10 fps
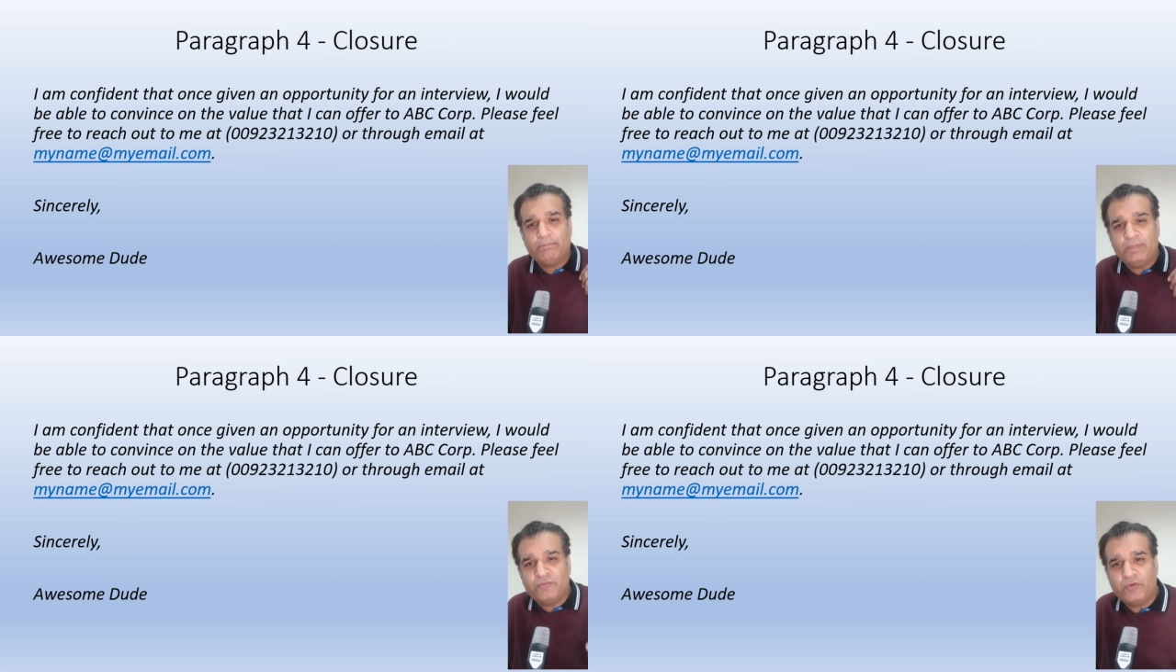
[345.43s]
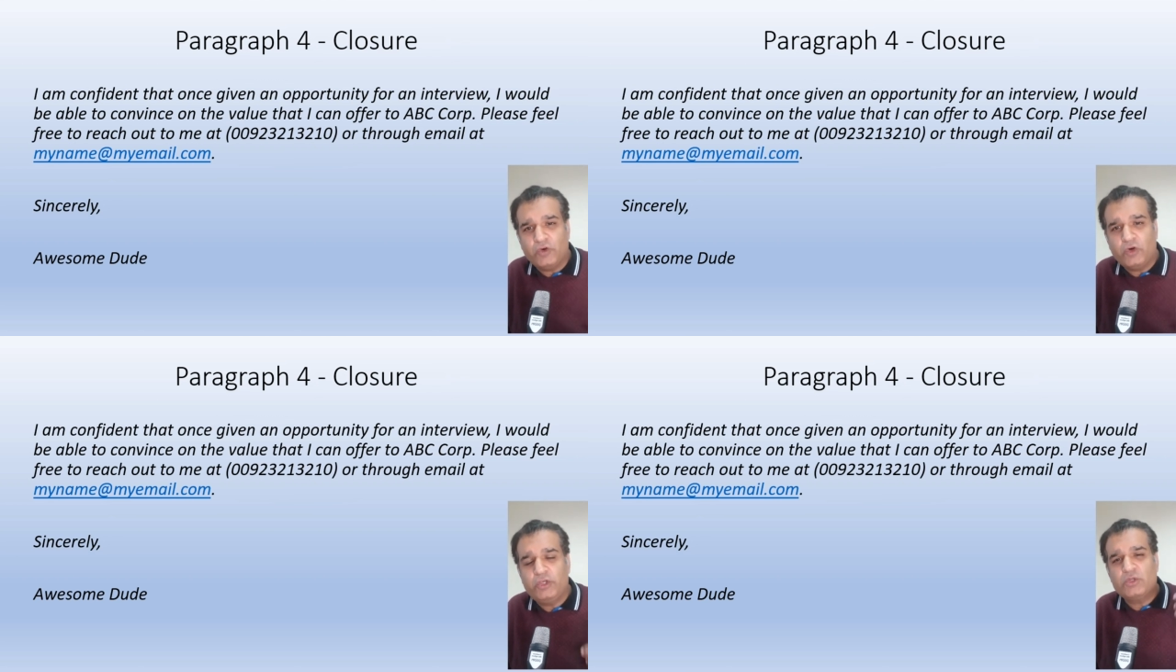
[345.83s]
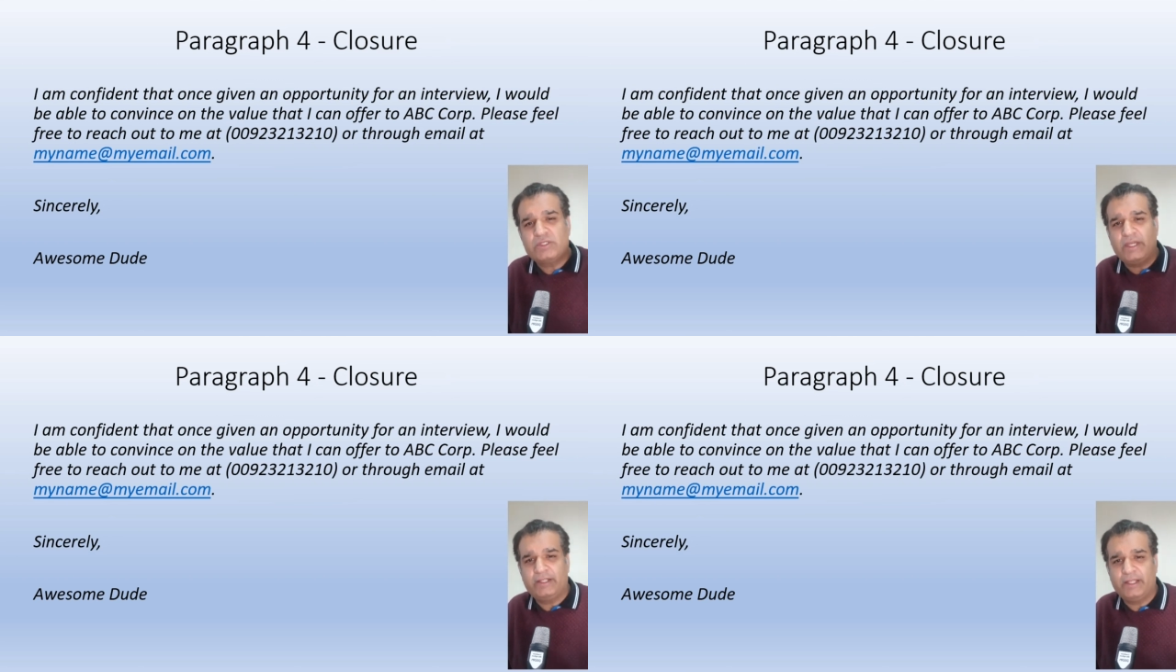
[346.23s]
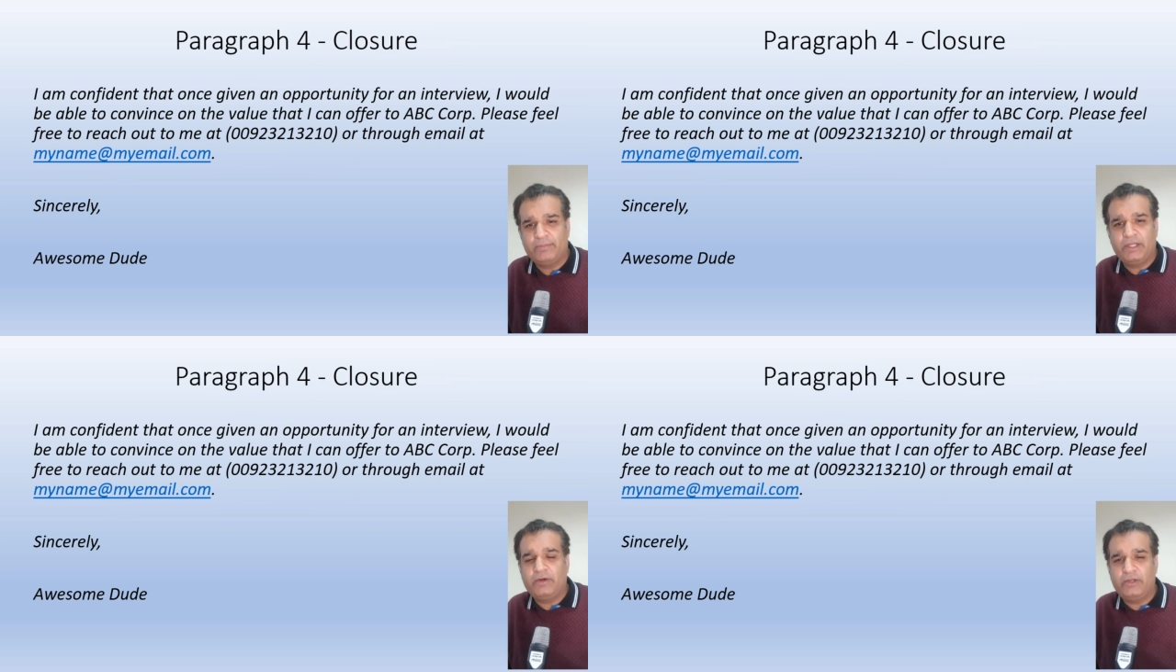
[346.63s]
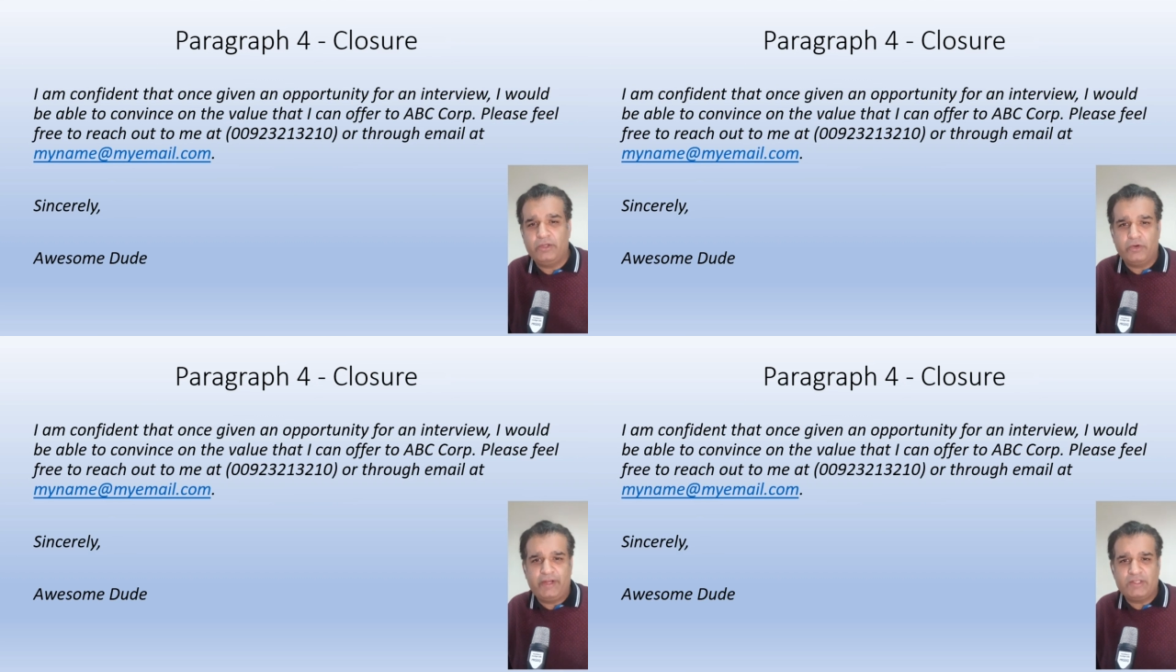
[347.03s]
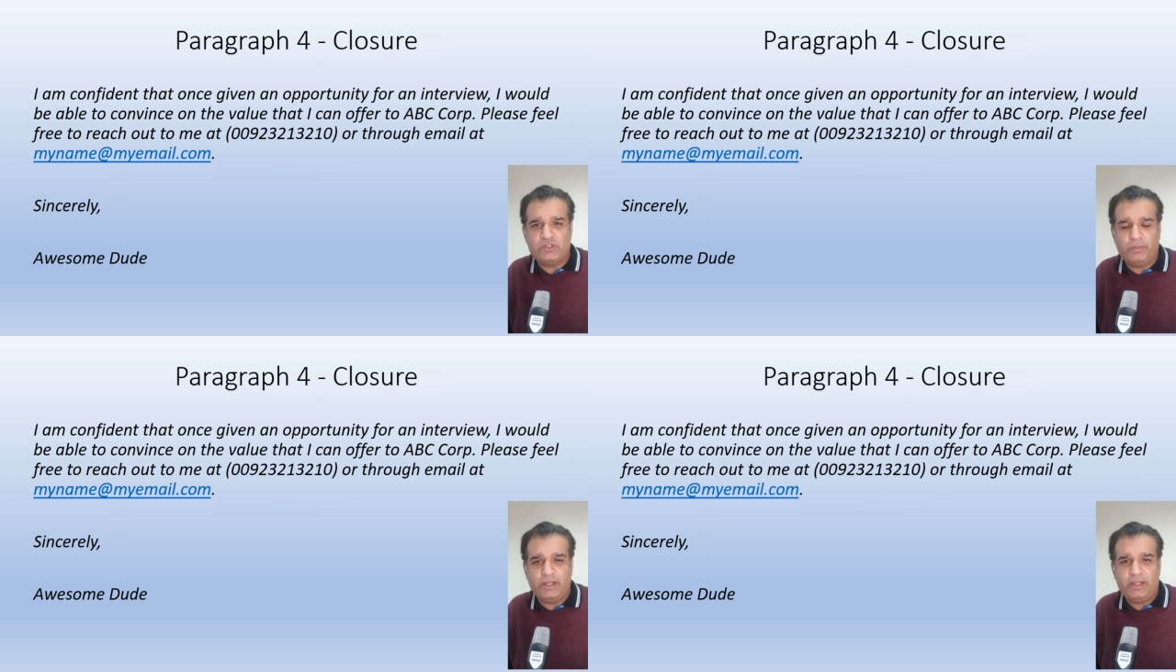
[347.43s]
before you send them your resume.